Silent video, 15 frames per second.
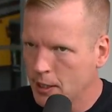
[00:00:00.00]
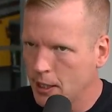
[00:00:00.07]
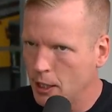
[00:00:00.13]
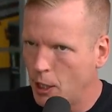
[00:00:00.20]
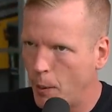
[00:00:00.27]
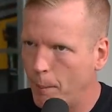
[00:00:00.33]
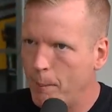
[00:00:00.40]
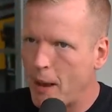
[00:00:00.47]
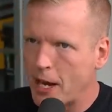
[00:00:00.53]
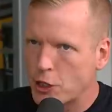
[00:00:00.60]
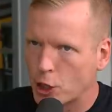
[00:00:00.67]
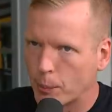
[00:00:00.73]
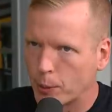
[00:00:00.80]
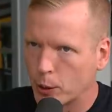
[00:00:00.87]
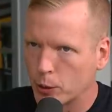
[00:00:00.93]
you know,
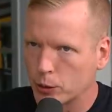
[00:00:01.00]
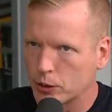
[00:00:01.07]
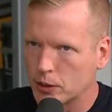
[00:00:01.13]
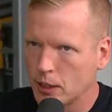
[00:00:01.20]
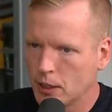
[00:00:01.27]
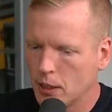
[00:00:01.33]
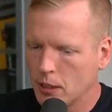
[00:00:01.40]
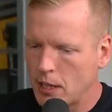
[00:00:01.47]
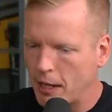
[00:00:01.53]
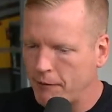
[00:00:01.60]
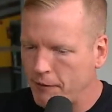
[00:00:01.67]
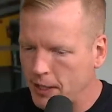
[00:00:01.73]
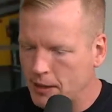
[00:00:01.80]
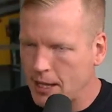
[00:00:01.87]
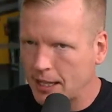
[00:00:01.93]
measurables that
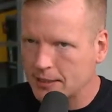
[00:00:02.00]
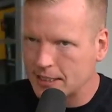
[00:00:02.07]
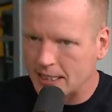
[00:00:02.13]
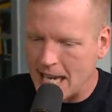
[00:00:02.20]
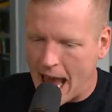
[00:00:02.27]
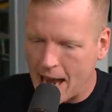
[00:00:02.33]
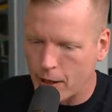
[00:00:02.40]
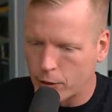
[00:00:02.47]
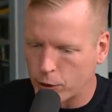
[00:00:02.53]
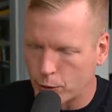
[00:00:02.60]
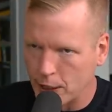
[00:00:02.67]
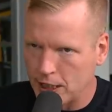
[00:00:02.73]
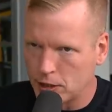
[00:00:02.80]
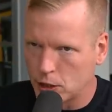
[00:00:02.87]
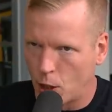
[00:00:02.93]
fit that Seattle
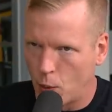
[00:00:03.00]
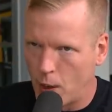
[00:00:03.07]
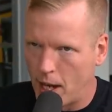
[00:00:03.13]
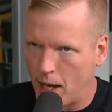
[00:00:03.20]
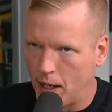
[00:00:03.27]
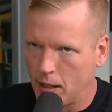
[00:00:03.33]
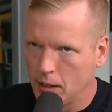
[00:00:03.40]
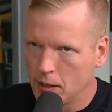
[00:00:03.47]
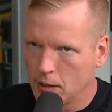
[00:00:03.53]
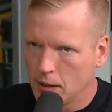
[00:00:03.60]
three so well.